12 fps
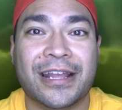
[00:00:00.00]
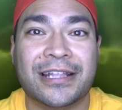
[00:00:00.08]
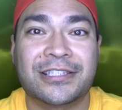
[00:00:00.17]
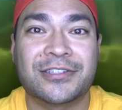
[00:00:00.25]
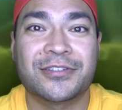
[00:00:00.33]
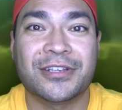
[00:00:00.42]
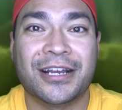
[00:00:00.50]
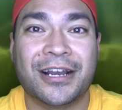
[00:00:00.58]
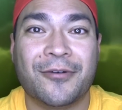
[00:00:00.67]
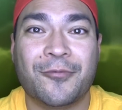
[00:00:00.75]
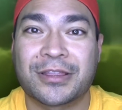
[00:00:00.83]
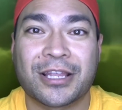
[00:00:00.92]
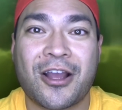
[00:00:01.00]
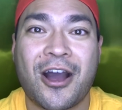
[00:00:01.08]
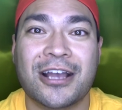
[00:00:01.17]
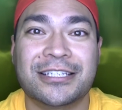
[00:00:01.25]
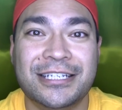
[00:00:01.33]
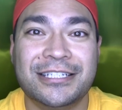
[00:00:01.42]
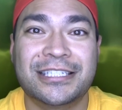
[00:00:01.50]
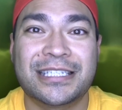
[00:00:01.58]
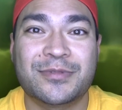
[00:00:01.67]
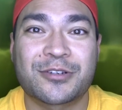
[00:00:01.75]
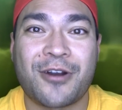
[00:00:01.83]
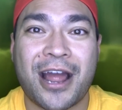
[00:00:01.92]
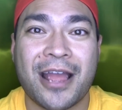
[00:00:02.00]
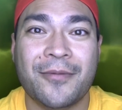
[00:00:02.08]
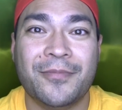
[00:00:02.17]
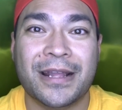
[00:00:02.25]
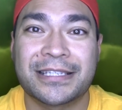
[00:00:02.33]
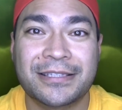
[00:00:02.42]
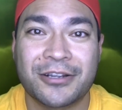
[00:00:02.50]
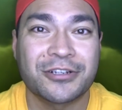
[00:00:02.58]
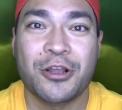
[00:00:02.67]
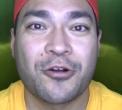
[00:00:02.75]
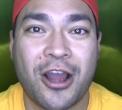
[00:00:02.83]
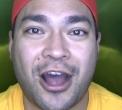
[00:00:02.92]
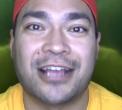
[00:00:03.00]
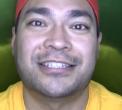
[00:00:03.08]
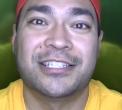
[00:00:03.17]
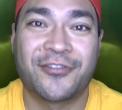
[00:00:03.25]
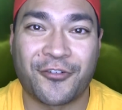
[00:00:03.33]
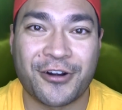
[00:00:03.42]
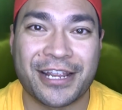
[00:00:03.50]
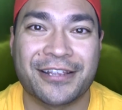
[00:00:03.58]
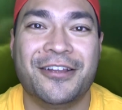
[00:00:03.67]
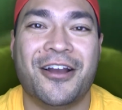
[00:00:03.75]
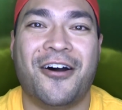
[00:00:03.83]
it's what the cost is to subscribe. There's no cost. It's free.